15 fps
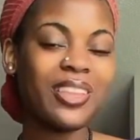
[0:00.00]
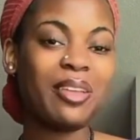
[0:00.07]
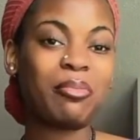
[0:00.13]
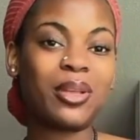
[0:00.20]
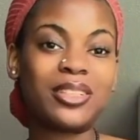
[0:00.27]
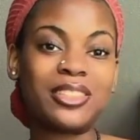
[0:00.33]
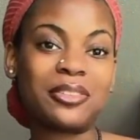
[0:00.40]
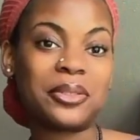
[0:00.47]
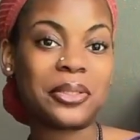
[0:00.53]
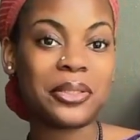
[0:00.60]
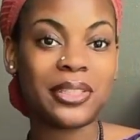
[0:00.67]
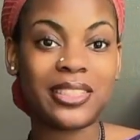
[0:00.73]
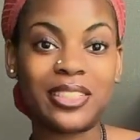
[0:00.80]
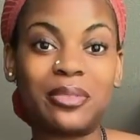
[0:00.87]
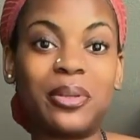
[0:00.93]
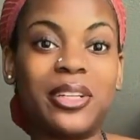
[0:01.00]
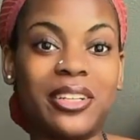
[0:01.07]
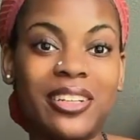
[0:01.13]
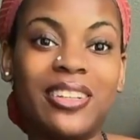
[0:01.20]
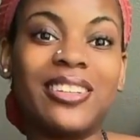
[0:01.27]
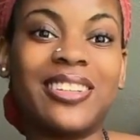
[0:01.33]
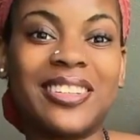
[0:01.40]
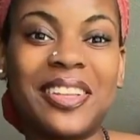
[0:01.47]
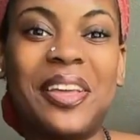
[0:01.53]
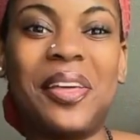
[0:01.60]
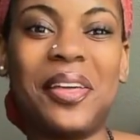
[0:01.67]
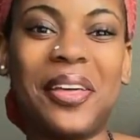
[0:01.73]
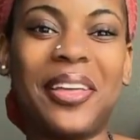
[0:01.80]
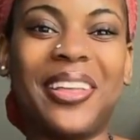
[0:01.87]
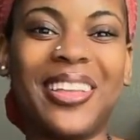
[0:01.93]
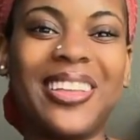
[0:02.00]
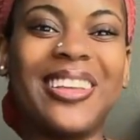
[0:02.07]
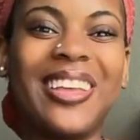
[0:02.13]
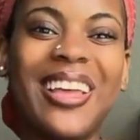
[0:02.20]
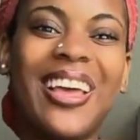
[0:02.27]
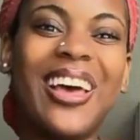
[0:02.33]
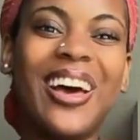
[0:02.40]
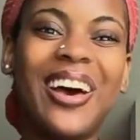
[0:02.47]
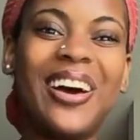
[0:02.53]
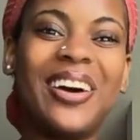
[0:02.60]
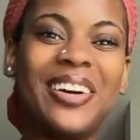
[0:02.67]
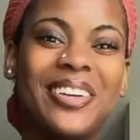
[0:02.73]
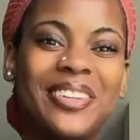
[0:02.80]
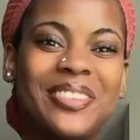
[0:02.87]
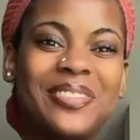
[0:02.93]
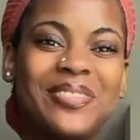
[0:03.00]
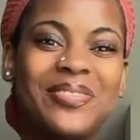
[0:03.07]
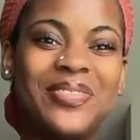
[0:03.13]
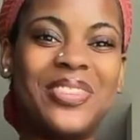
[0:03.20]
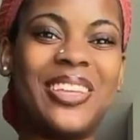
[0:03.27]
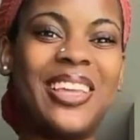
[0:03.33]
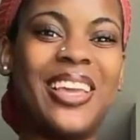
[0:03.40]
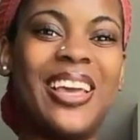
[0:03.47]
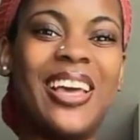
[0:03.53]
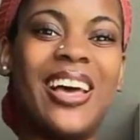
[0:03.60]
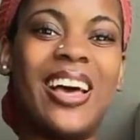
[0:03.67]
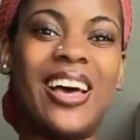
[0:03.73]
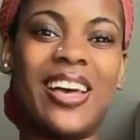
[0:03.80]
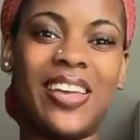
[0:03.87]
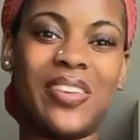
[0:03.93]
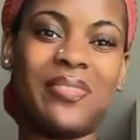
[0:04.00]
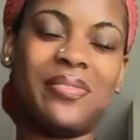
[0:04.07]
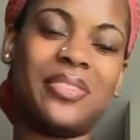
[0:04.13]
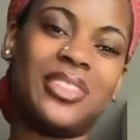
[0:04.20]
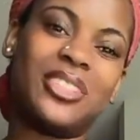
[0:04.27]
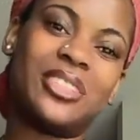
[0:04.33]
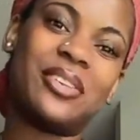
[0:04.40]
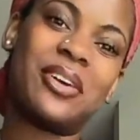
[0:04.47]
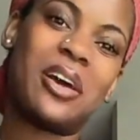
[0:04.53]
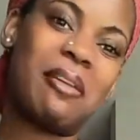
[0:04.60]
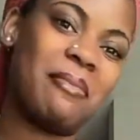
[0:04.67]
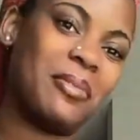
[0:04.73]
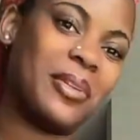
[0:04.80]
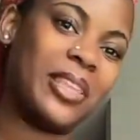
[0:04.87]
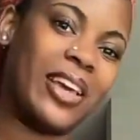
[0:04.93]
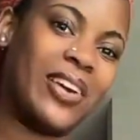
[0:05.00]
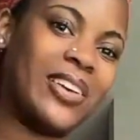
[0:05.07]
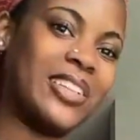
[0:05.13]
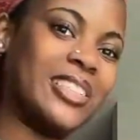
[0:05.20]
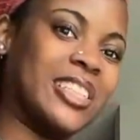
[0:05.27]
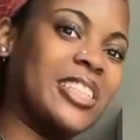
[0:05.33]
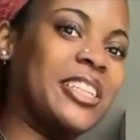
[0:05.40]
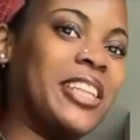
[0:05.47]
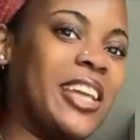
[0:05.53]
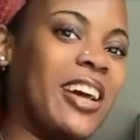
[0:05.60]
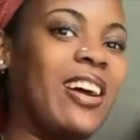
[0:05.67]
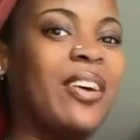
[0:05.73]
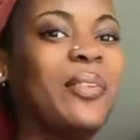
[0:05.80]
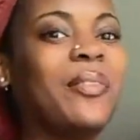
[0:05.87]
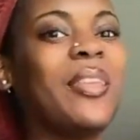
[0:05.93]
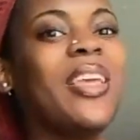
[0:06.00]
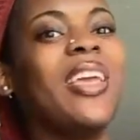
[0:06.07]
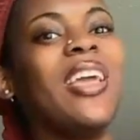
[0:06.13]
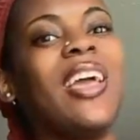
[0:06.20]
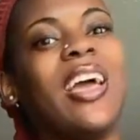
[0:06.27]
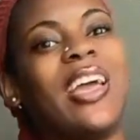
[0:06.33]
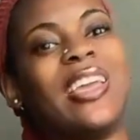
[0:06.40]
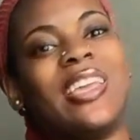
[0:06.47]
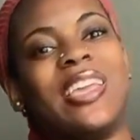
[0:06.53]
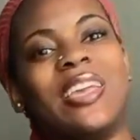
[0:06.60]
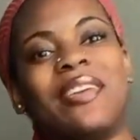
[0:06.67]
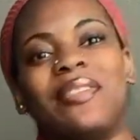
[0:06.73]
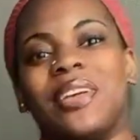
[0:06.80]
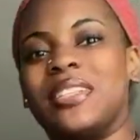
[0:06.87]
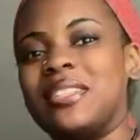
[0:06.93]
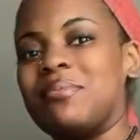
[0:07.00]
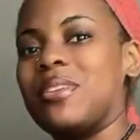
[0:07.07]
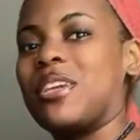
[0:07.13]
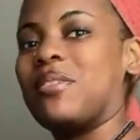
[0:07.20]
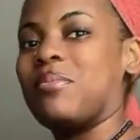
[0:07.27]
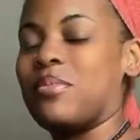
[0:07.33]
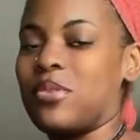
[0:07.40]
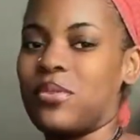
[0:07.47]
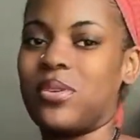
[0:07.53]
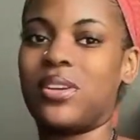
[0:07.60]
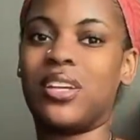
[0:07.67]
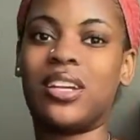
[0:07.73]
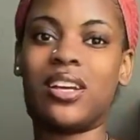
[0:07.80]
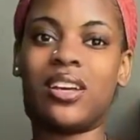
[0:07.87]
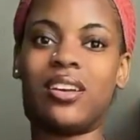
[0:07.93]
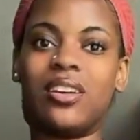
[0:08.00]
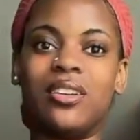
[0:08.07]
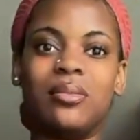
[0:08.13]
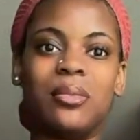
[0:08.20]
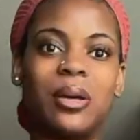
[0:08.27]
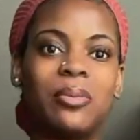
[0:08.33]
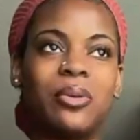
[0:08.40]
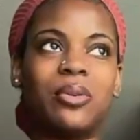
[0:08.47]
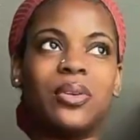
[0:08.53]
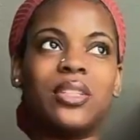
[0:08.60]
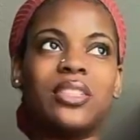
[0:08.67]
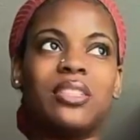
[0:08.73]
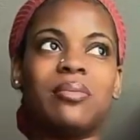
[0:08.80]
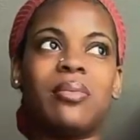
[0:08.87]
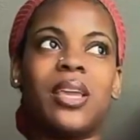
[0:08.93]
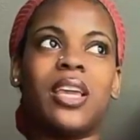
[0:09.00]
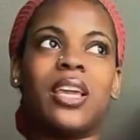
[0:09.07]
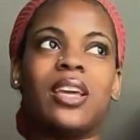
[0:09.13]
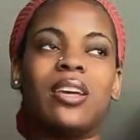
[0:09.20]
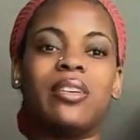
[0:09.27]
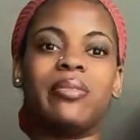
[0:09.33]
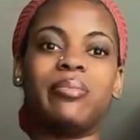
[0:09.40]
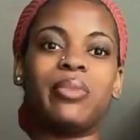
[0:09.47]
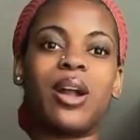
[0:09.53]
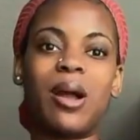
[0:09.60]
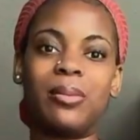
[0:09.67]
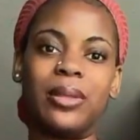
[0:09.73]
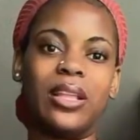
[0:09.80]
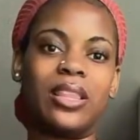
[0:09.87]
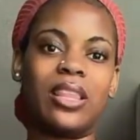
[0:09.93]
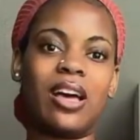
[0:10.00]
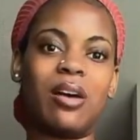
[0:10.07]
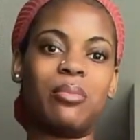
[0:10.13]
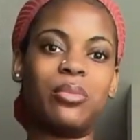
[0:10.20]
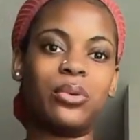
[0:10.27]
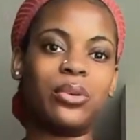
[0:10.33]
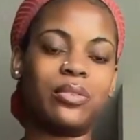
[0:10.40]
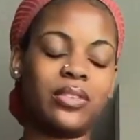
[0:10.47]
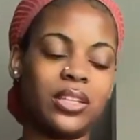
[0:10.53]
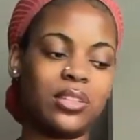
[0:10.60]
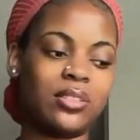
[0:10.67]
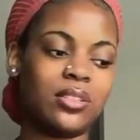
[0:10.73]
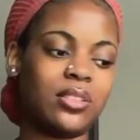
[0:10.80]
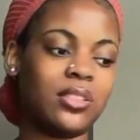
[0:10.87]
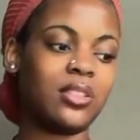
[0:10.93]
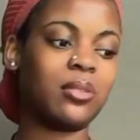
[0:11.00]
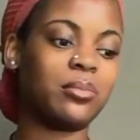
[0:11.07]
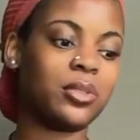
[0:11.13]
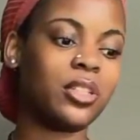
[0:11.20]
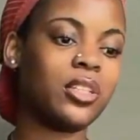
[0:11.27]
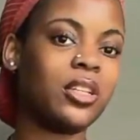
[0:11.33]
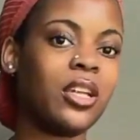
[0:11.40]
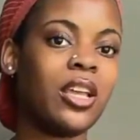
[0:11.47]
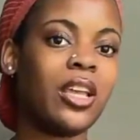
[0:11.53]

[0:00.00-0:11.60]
mental illness sweater. But yeah, I'm so happy with how it turned out. I can't wait to make more. I'm going to make probably a lot more of these this summer.